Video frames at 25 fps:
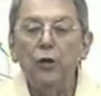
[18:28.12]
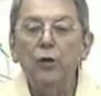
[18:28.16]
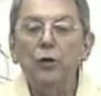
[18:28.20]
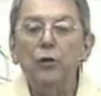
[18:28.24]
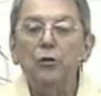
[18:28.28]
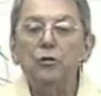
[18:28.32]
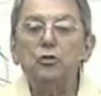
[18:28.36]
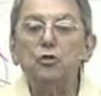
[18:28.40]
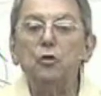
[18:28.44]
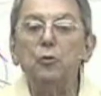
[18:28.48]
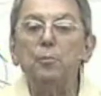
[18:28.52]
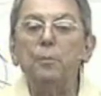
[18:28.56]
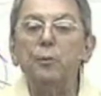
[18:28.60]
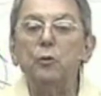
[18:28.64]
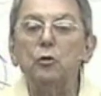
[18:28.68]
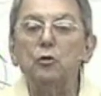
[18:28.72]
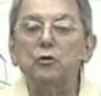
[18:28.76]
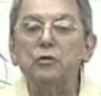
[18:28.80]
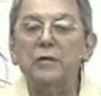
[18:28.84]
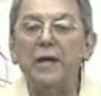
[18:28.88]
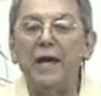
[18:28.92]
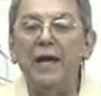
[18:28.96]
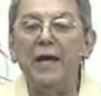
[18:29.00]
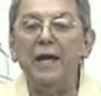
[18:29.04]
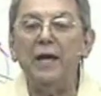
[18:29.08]
to
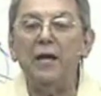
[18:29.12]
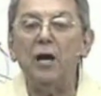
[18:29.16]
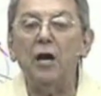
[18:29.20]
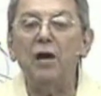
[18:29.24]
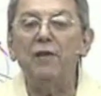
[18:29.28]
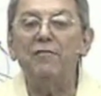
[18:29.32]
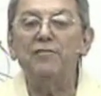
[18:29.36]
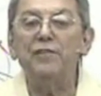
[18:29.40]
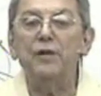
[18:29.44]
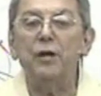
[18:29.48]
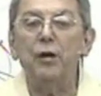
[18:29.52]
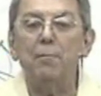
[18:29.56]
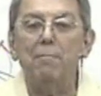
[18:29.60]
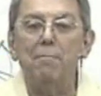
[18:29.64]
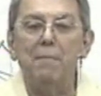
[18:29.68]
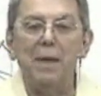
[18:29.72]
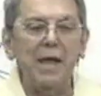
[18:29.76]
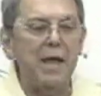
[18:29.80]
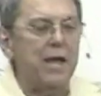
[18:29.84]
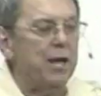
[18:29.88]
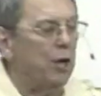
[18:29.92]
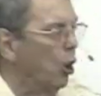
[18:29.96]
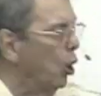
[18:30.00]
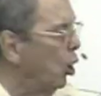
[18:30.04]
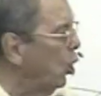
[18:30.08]
partake of their
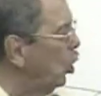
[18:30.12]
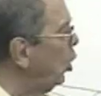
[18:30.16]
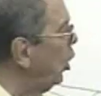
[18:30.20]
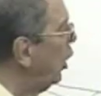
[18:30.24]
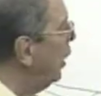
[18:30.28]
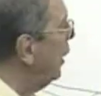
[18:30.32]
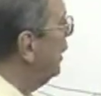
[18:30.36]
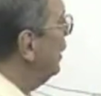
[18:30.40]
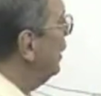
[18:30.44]
meal.